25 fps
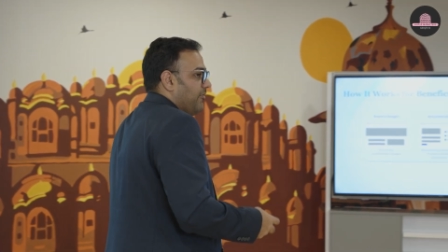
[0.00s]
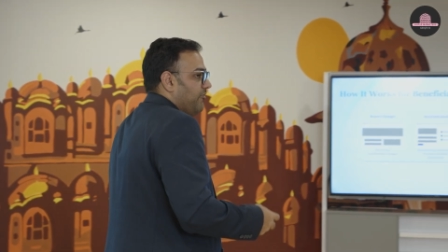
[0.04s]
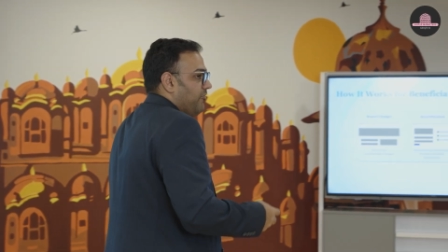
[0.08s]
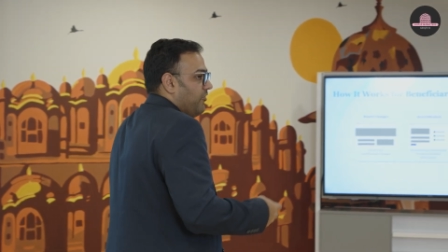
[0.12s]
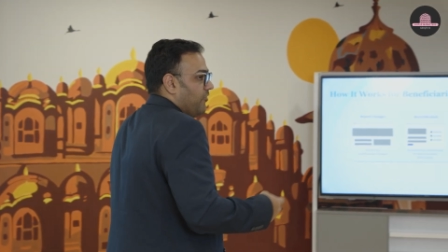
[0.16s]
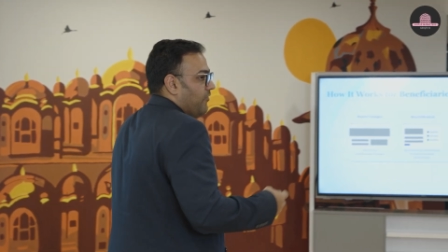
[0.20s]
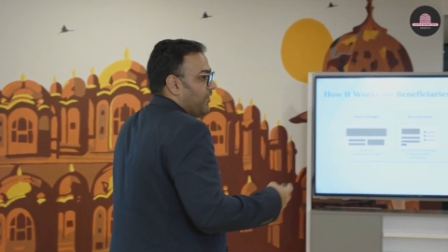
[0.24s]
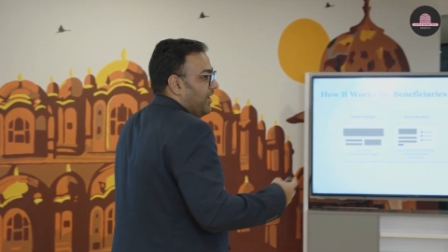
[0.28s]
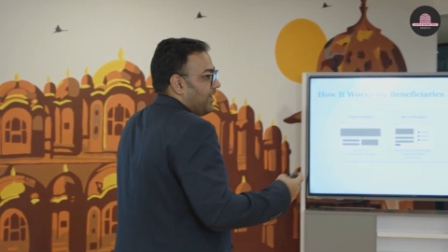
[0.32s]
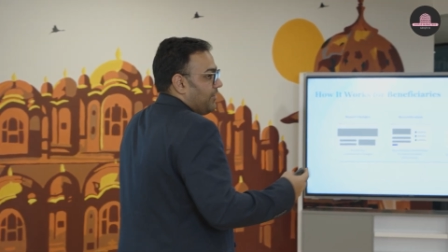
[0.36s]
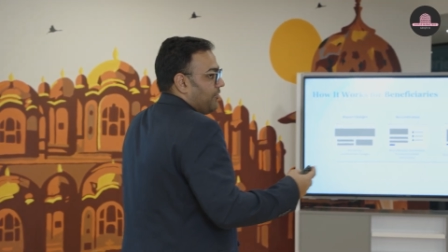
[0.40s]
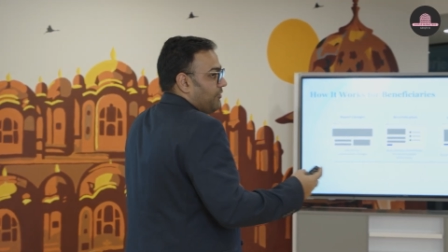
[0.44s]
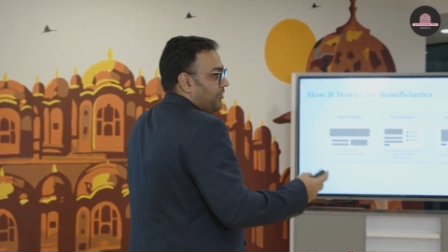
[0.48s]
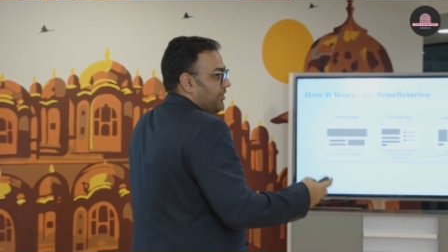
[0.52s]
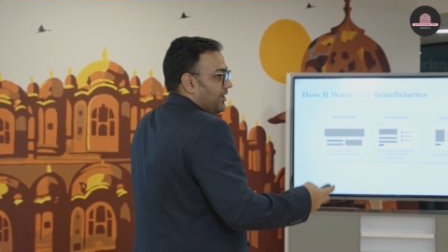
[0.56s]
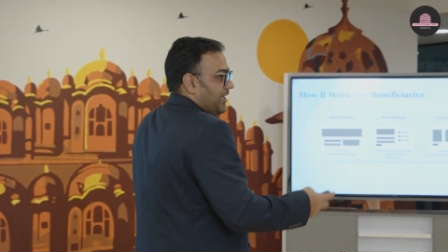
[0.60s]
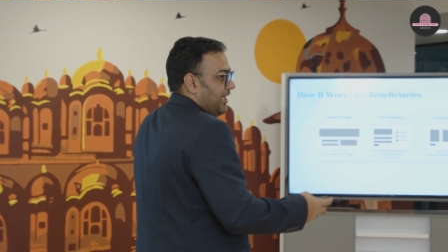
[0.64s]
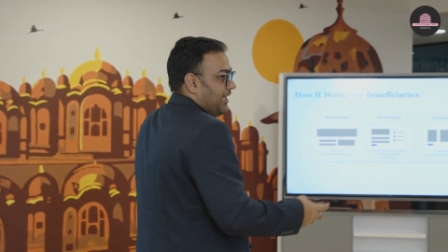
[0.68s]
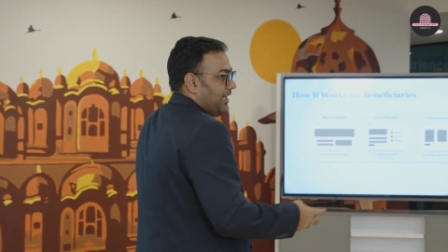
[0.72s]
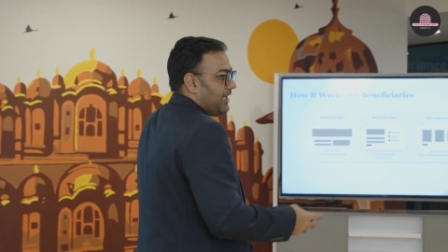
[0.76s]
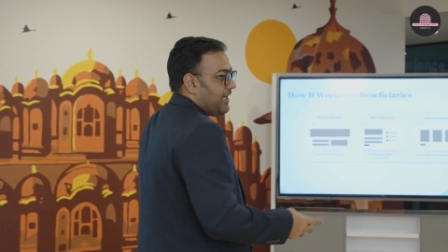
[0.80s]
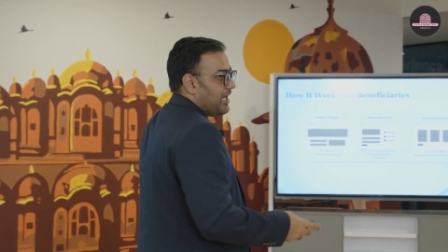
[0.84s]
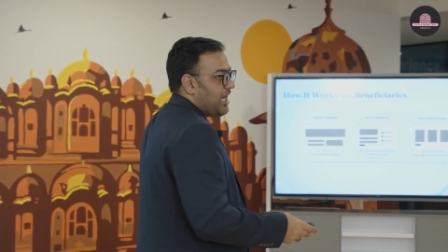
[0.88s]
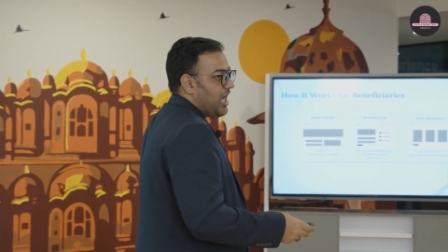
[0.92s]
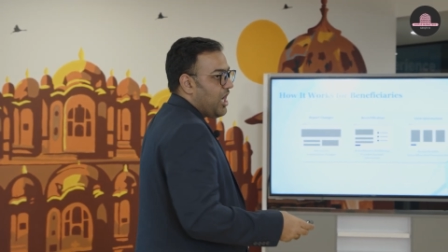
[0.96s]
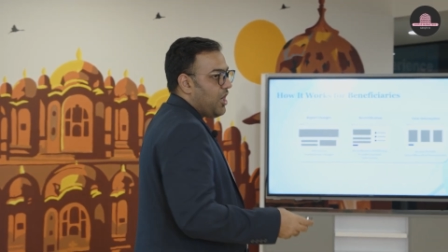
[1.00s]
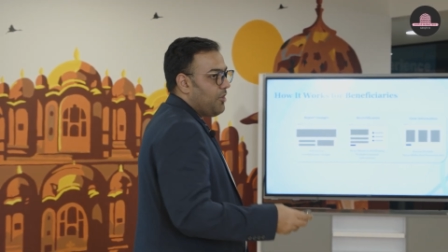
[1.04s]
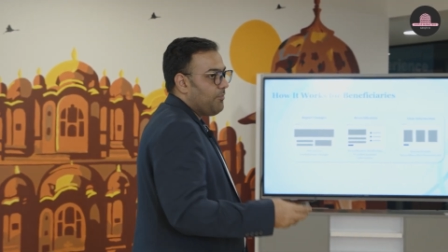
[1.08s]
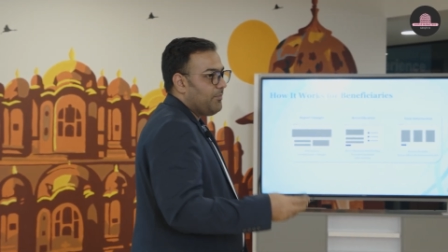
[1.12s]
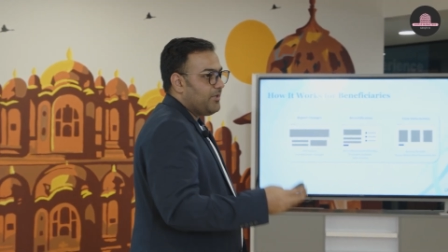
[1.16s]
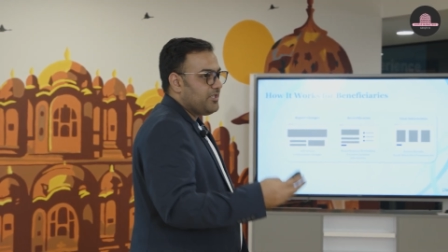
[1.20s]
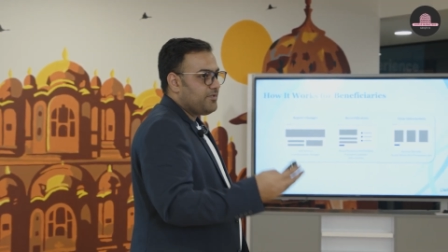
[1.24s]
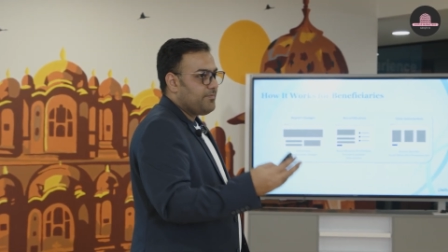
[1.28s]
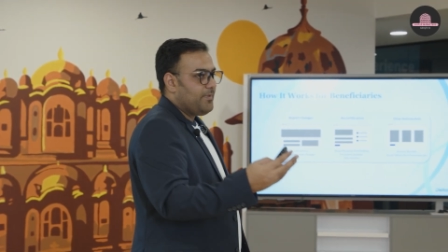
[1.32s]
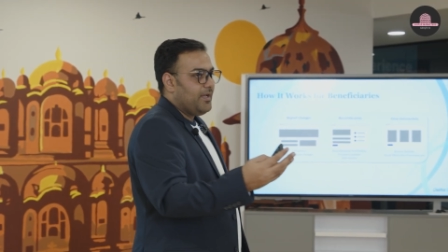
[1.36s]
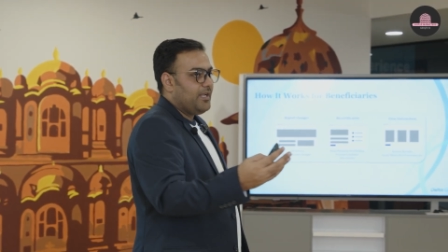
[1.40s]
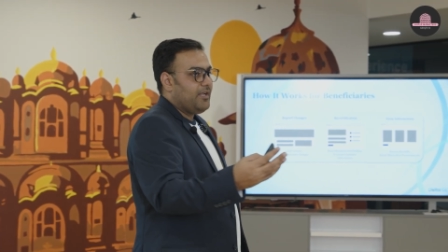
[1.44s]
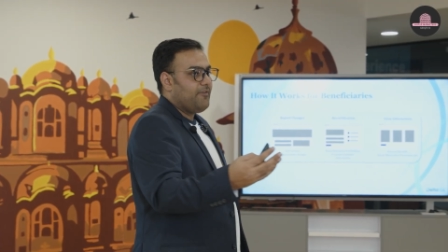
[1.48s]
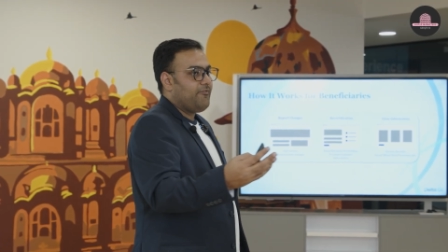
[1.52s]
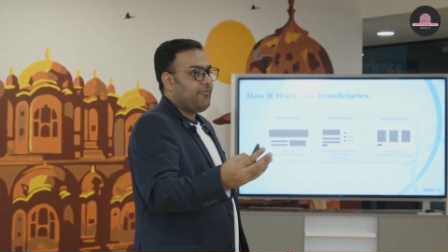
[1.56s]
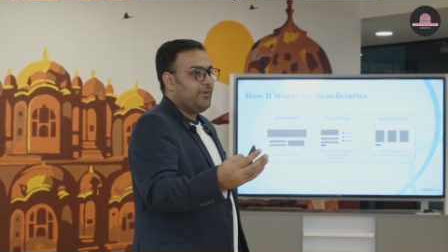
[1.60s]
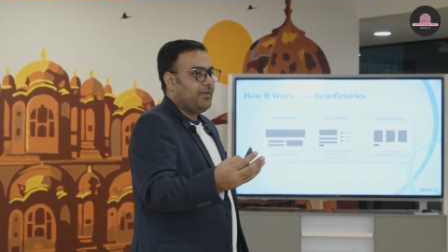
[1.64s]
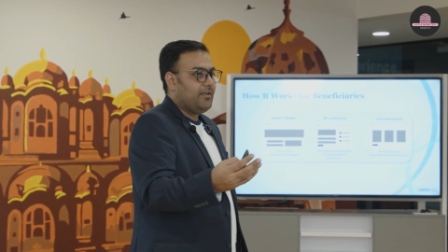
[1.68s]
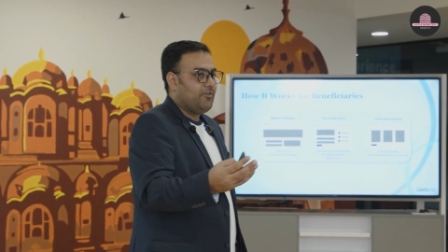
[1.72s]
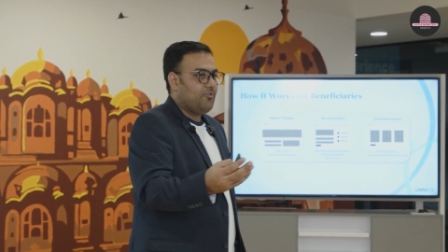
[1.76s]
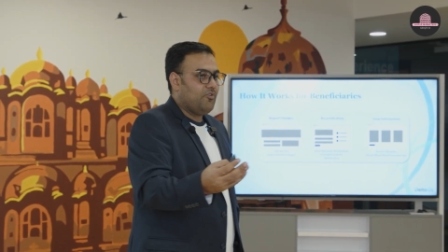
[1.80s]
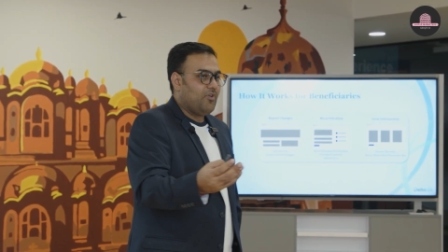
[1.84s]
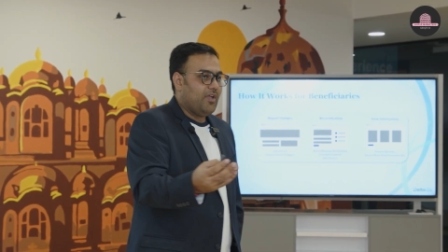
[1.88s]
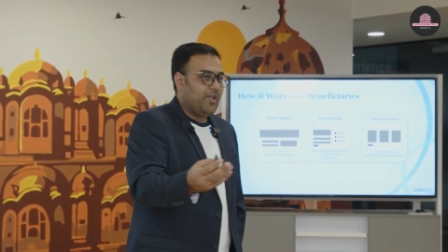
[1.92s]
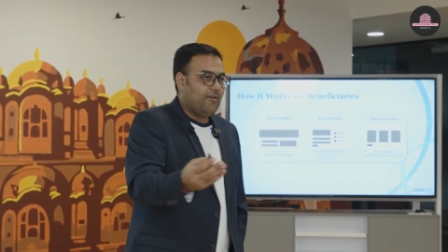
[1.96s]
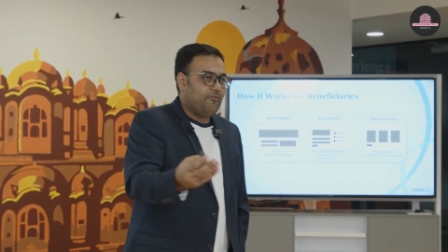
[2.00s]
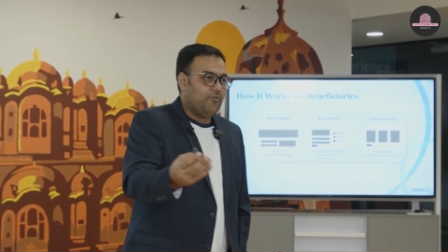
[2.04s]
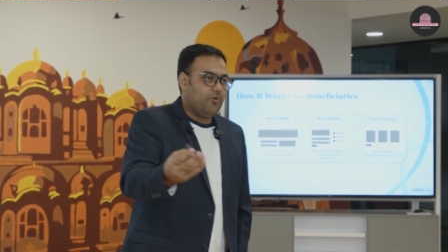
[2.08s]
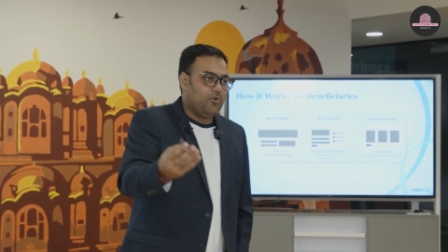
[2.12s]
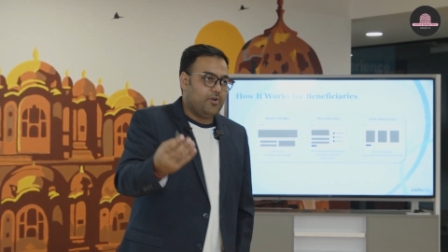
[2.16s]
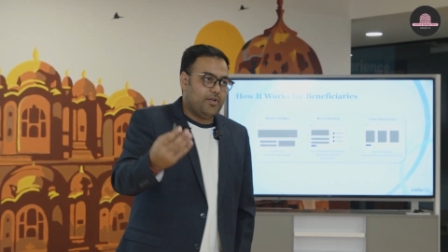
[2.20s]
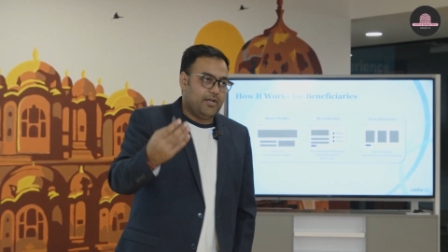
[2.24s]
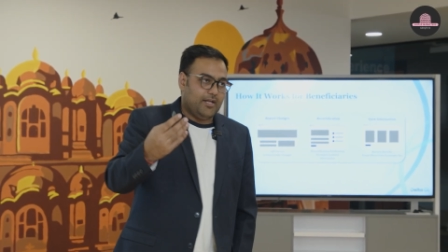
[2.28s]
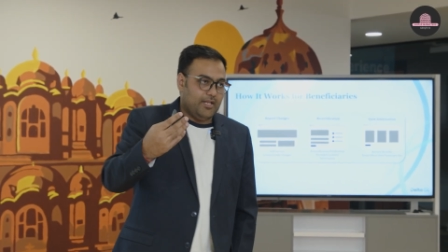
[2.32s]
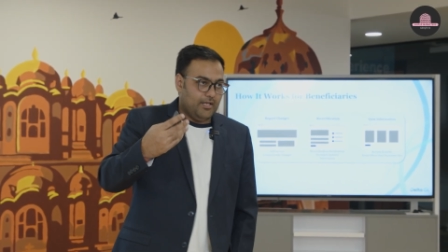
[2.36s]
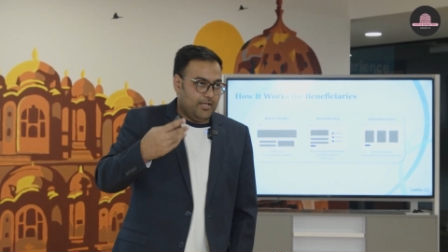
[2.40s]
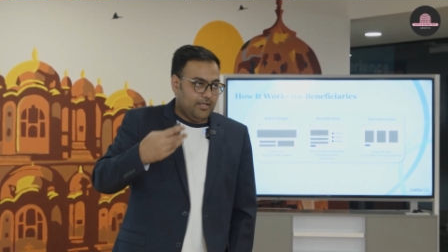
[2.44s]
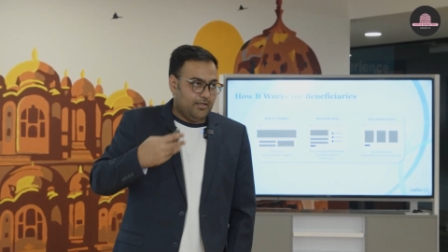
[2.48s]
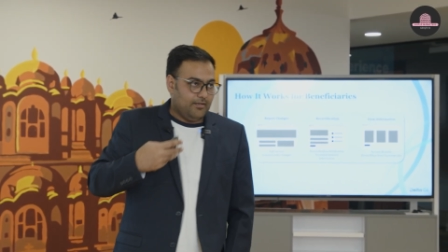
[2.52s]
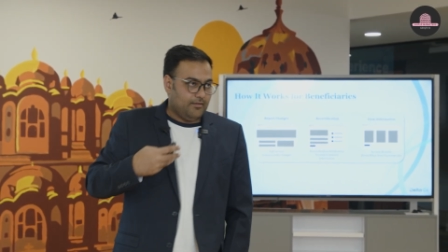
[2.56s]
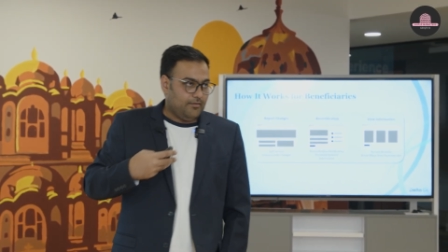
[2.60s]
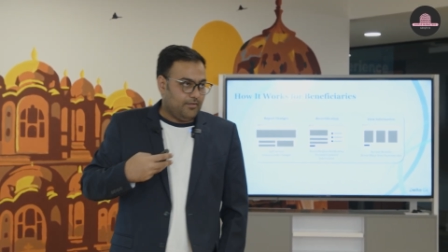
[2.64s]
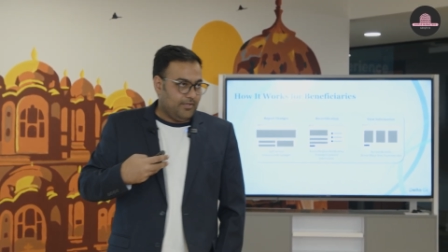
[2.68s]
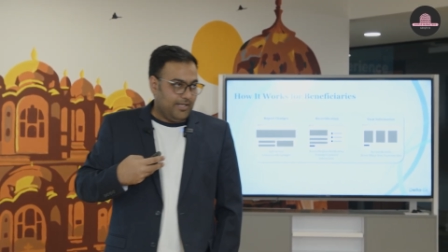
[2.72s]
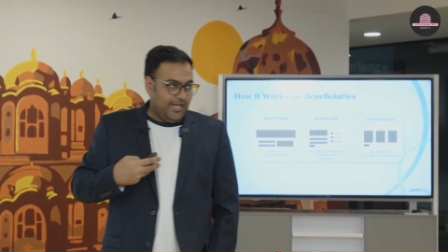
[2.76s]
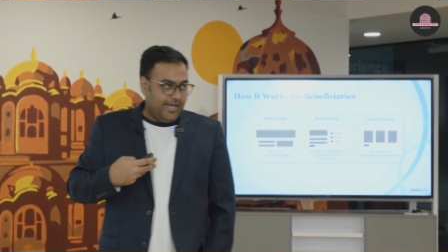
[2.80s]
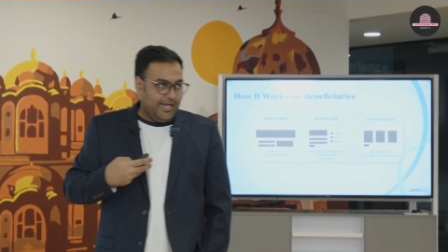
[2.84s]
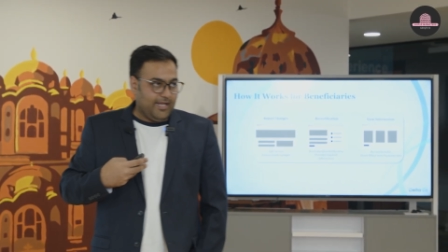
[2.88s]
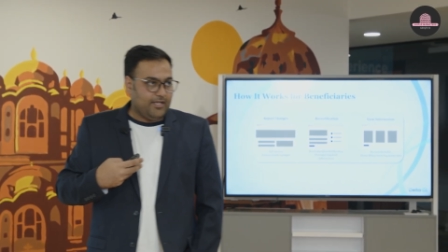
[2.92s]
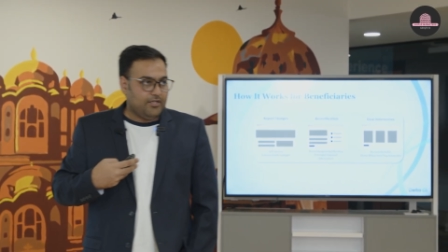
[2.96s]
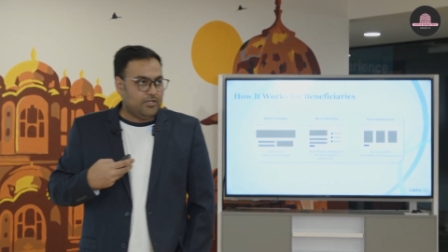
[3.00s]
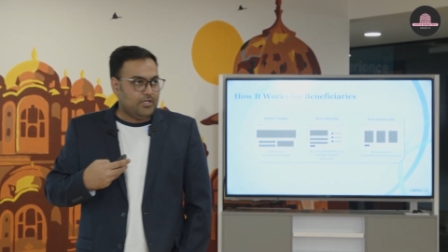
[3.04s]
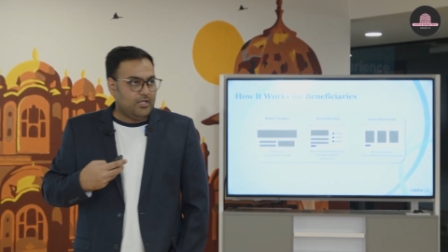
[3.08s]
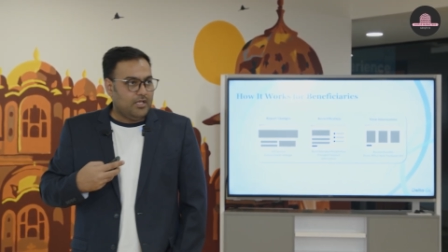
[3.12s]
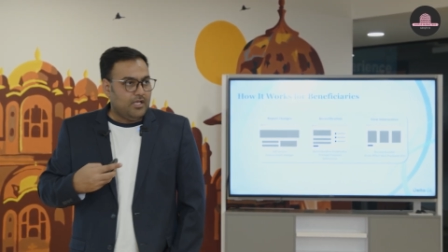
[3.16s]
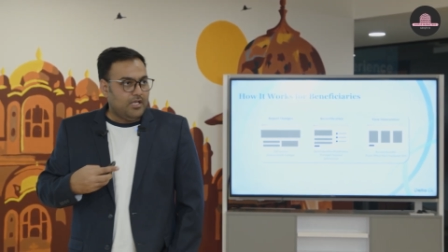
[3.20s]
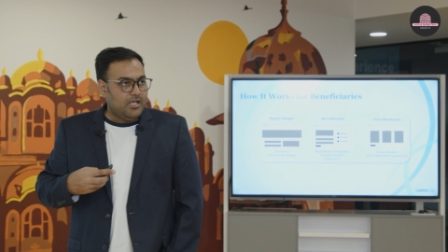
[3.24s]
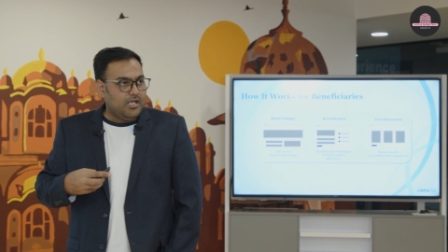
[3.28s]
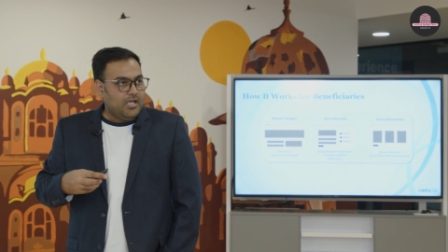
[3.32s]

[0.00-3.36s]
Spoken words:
if you want to see how much benefit you have already gained,